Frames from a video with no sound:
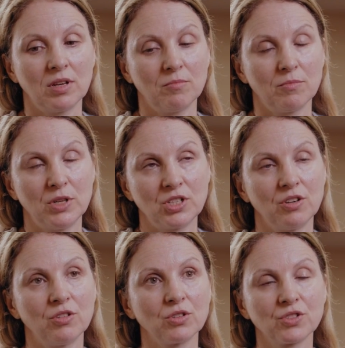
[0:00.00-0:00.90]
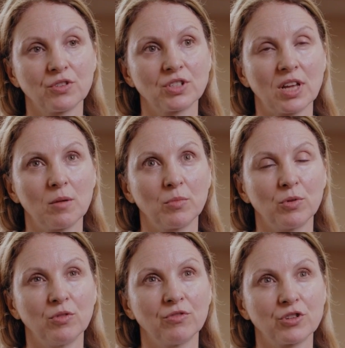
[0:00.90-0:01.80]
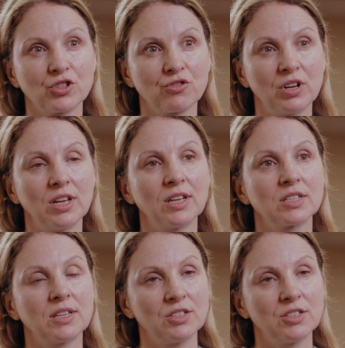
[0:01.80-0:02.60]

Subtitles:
materials, for example, for training